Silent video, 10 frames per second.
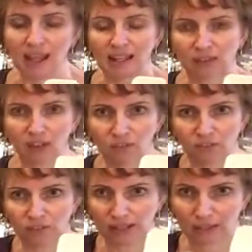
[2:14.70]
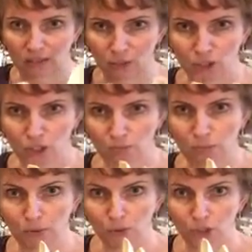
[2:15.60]
And I love the fact that they're
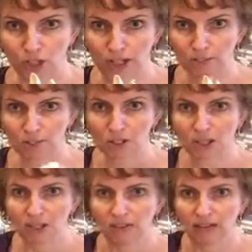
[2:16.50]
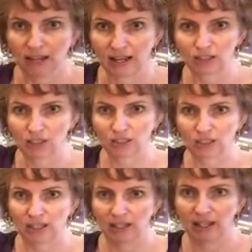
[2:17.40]
spoon shaped. They actually
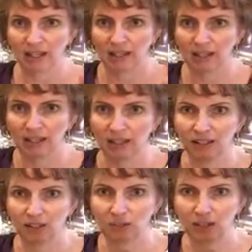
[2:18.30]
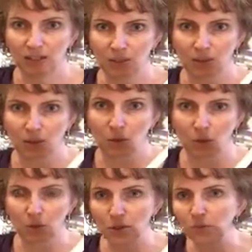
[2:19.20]
can, get into the
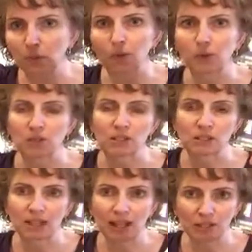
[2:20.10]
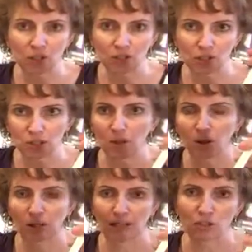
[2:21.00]
corners of bowls, into the edges of small
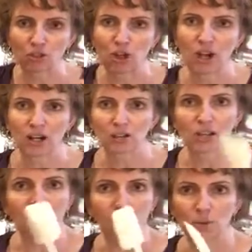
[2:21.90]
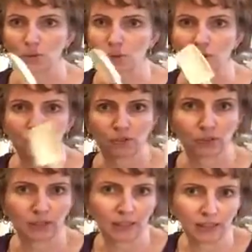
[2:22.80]
glass jars. This one's great for
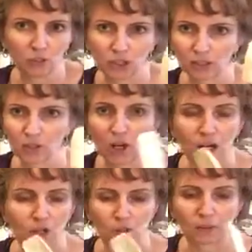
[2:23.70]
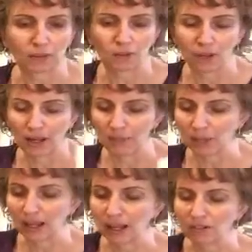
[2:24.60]
cleaning out jelly jars or whatever you happen
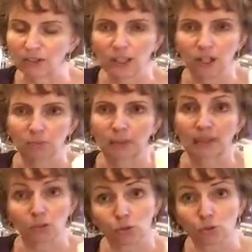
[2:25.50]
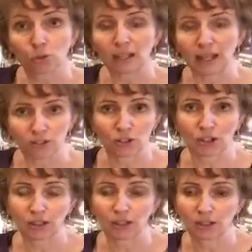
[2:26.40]
to have, but they truly actually
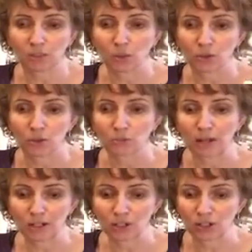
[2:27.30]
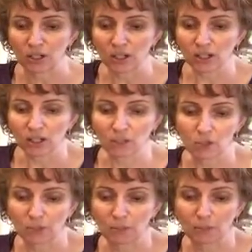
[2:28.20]
clean out a bowl. So imagine,
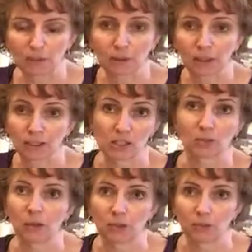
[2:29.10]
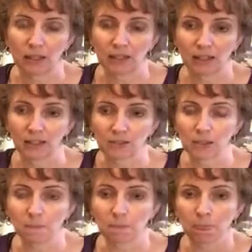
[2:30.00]
so many people, like let's say you're making
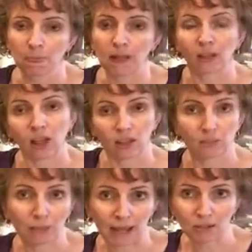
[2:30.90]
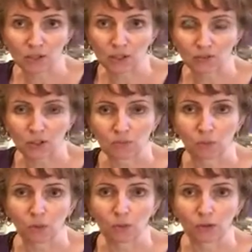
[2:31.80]
pancakes, and a lot of the batter is left in the
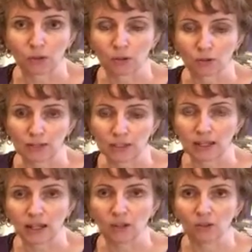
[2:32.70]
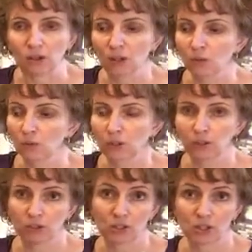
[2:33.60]
bowl when you go to rinse it out. When you
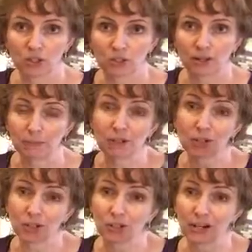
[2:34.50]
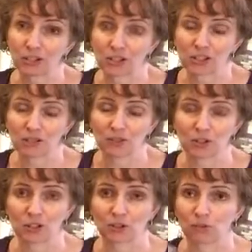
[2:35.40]
use these scrapers, you're actually saving
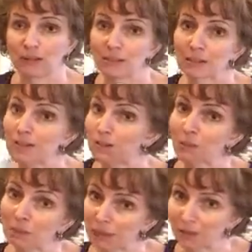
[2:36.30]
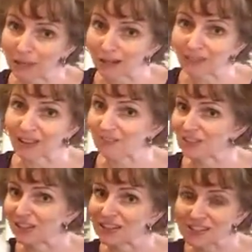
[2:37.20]
yourself money because there will be no batter left.
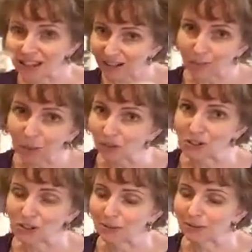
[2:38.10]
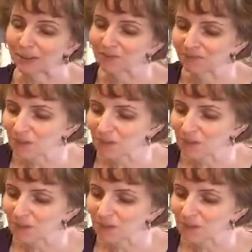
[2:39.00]
The entire bowl is scraped clean.